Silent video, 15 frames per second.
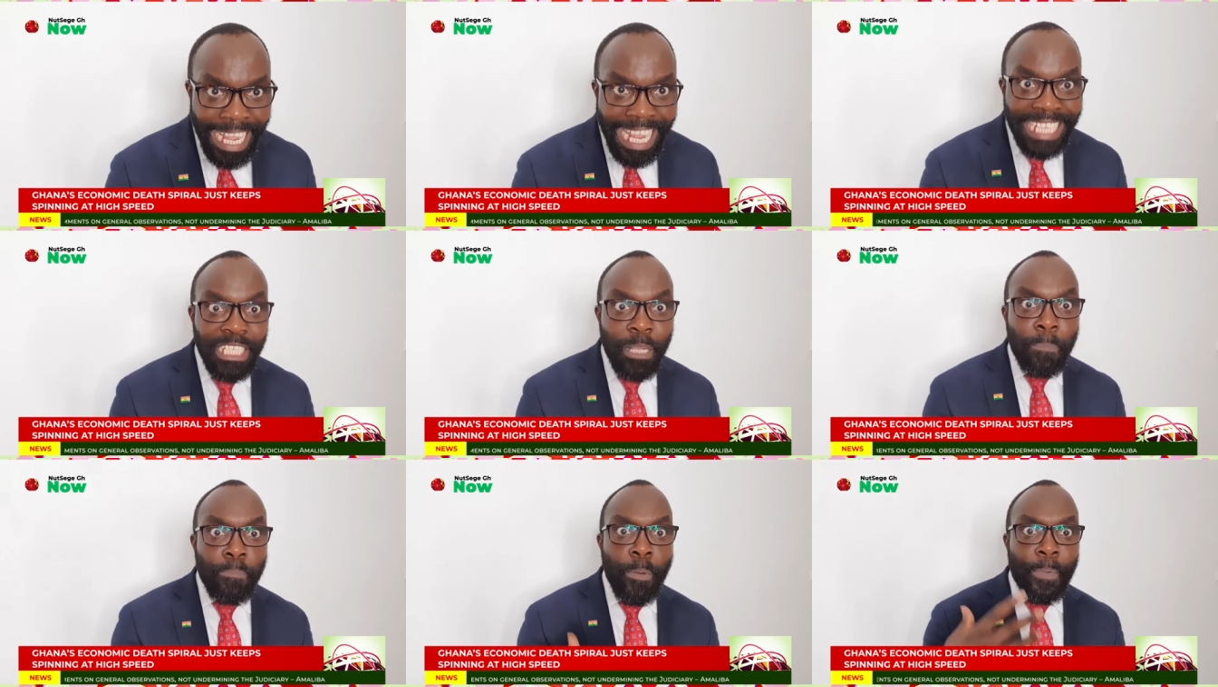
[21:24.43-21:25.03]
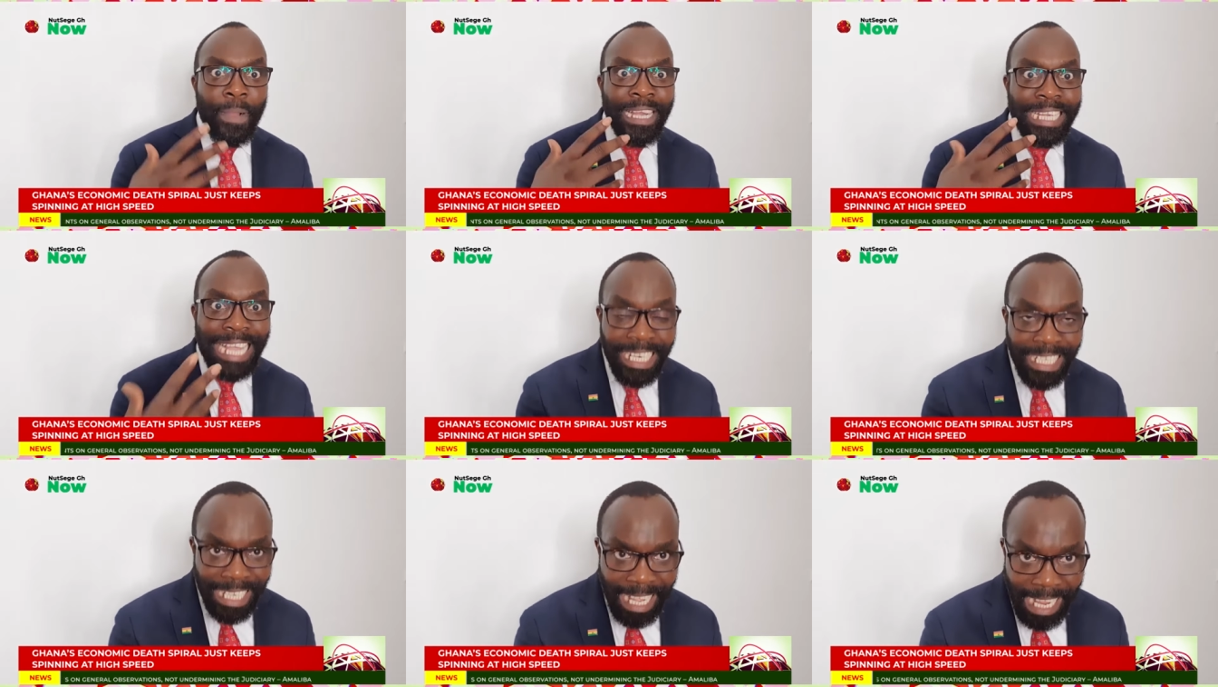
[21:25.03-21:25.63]
It's a
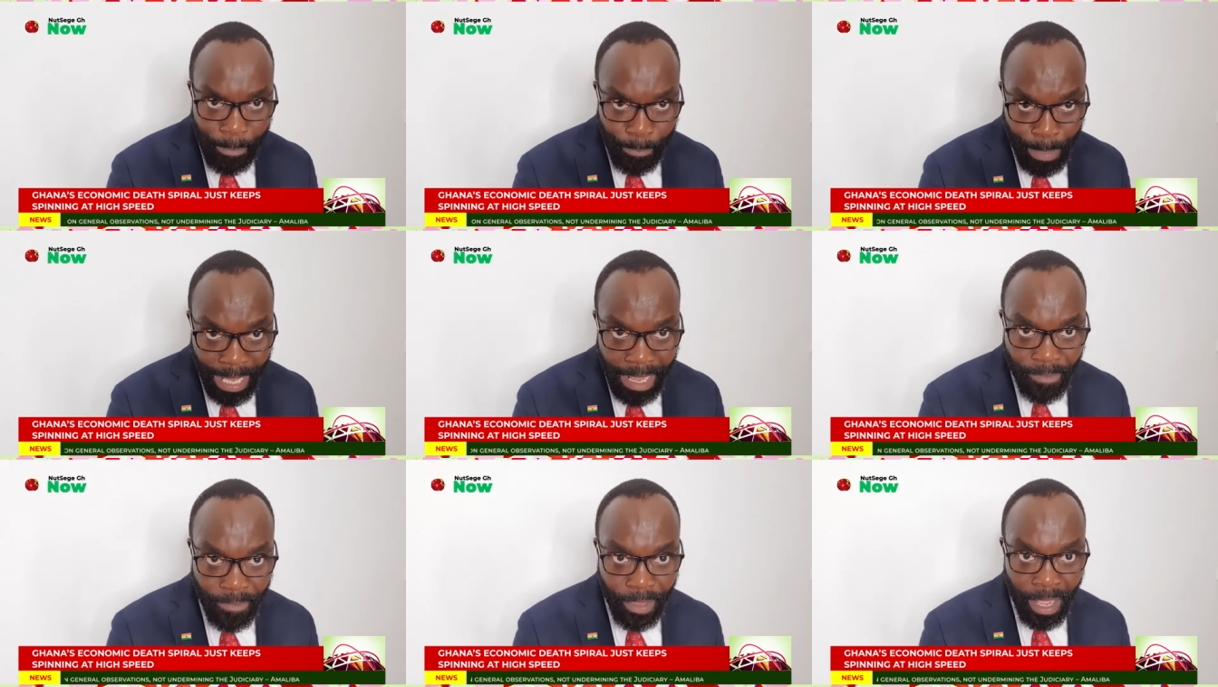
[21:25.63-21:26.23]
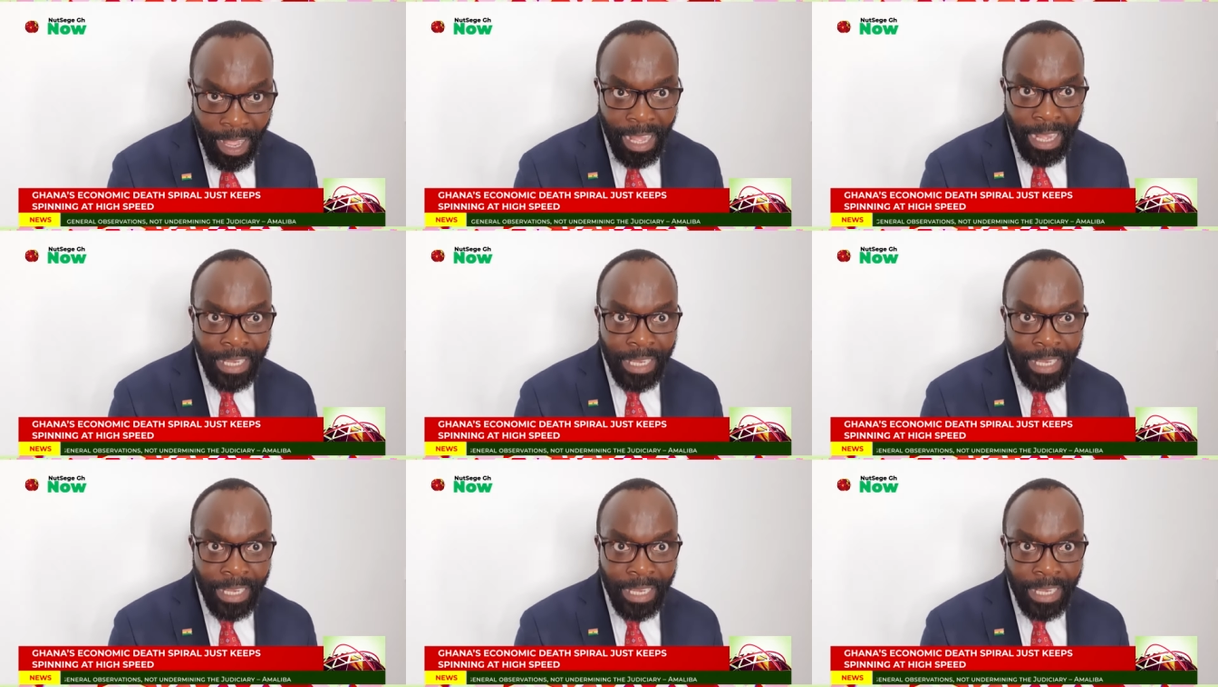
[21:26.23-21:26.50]
propaganda behavior